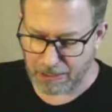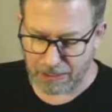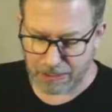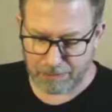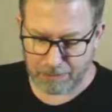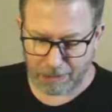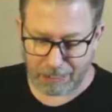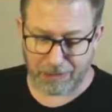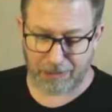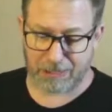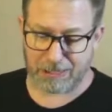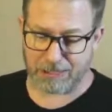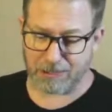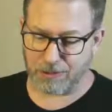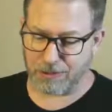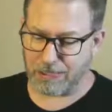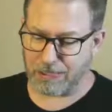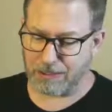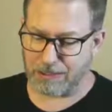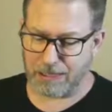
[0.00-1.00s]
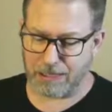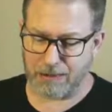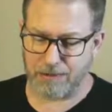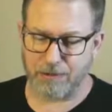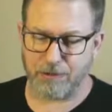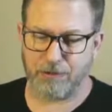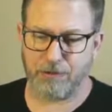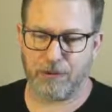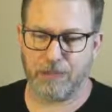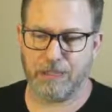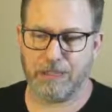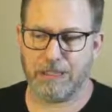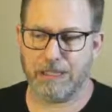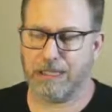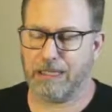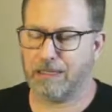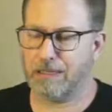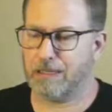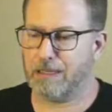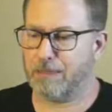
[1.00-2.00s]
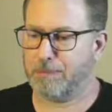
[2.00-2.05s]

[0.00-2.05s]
but anyway, so that'll be fun to get.